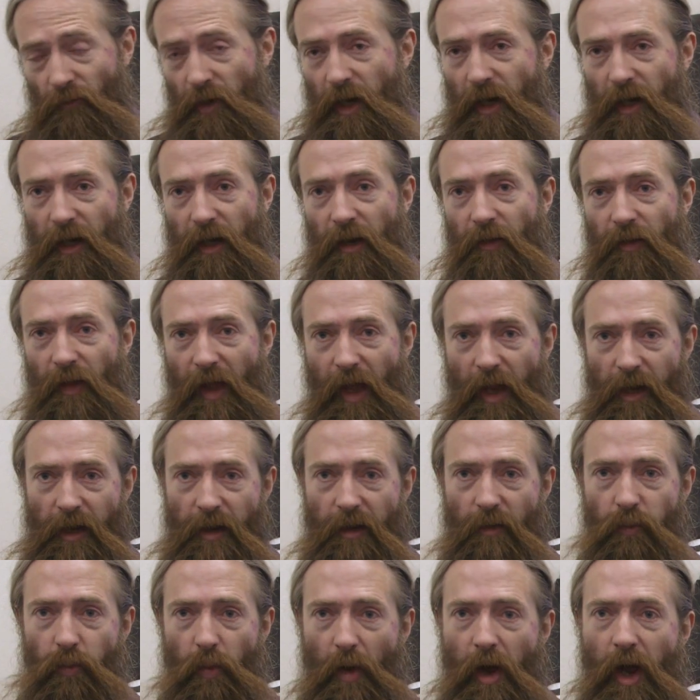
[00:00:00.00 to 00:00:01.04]
really
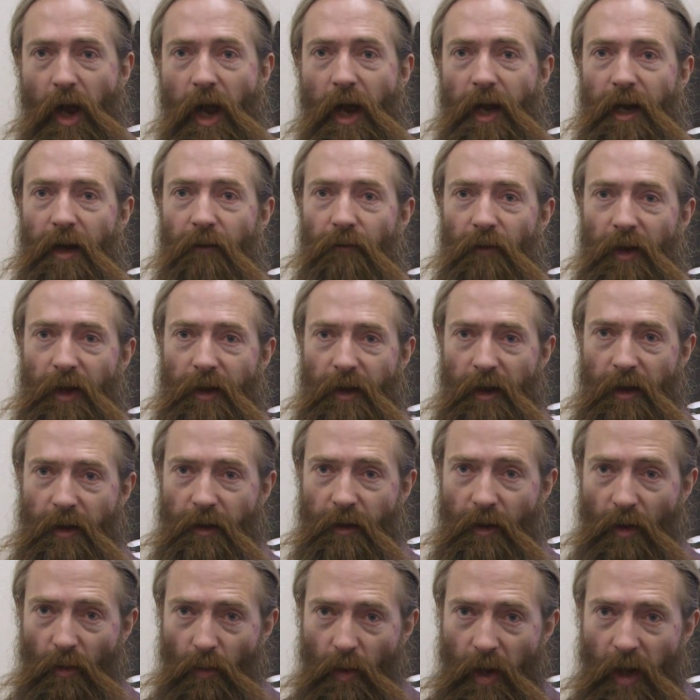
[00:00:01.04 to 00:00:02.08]
that's why he fits
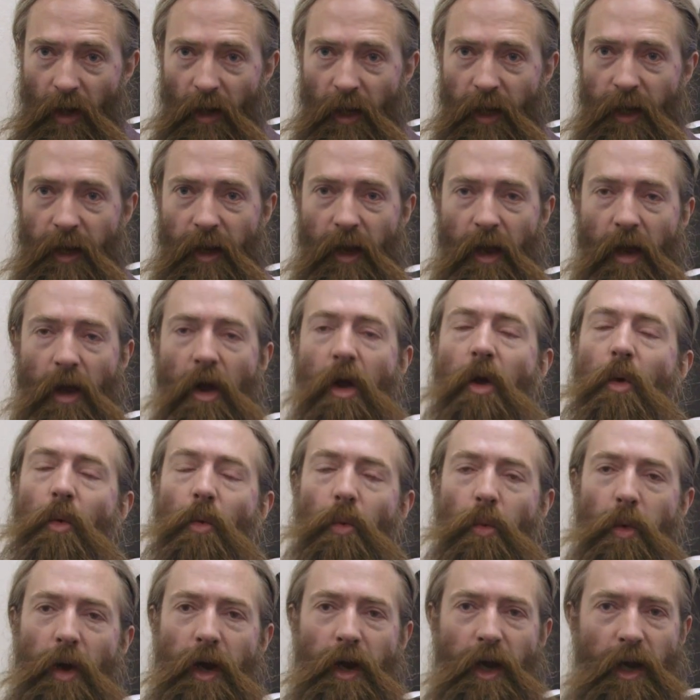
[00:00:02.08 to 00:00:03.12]
in so well here.
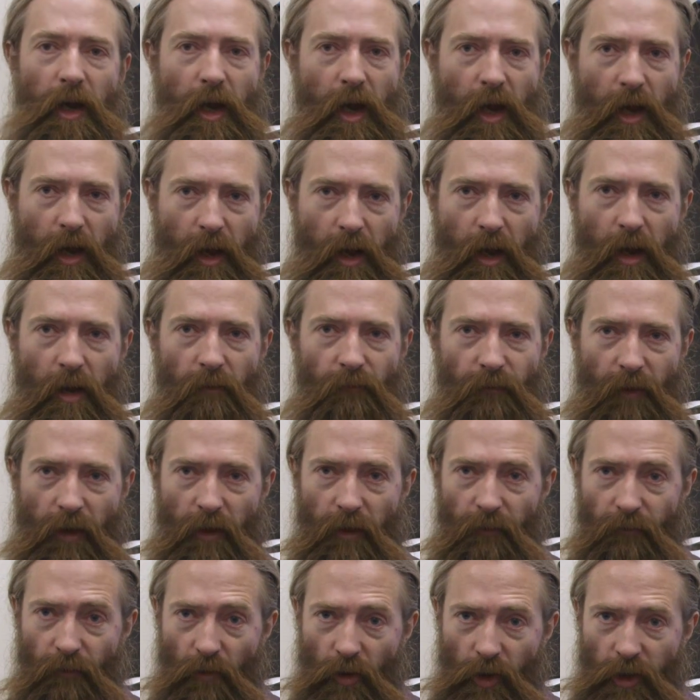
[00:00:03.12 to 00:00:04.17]
We are
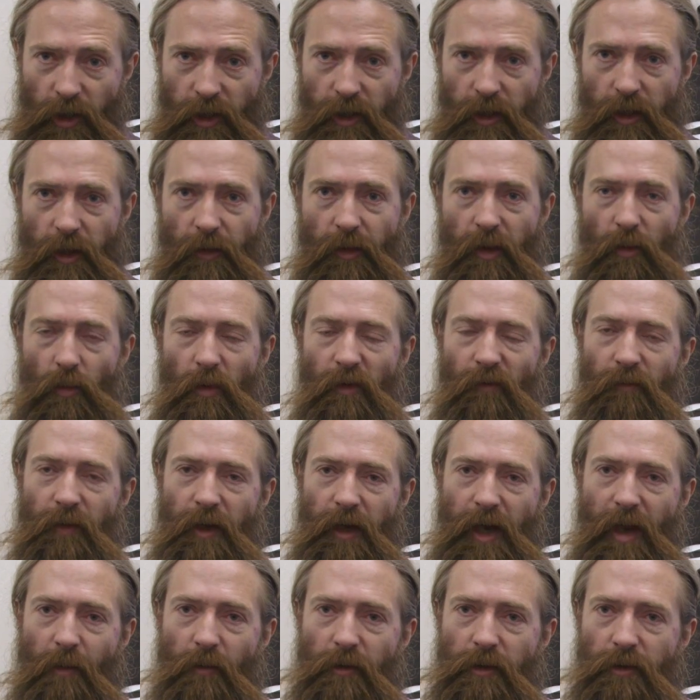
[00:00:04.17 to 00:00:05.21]
very fortunate that we've
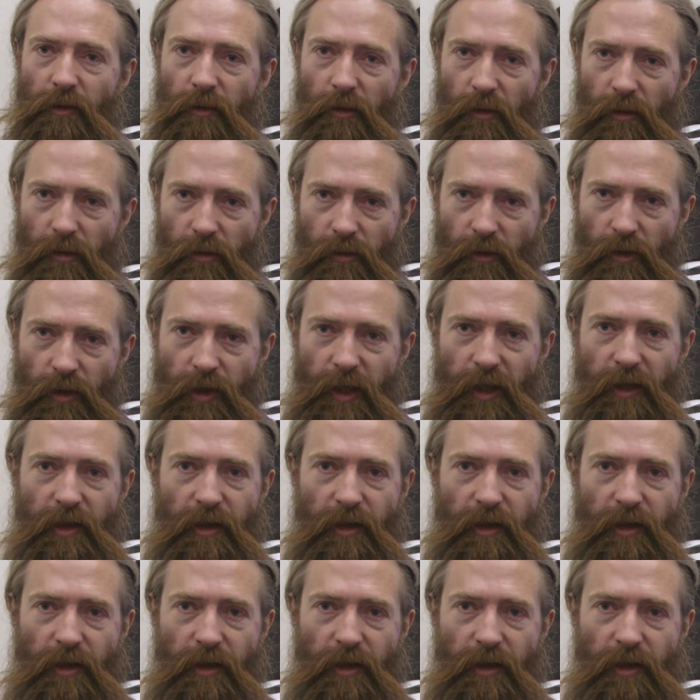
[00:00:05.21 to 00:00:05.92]
been able to recruit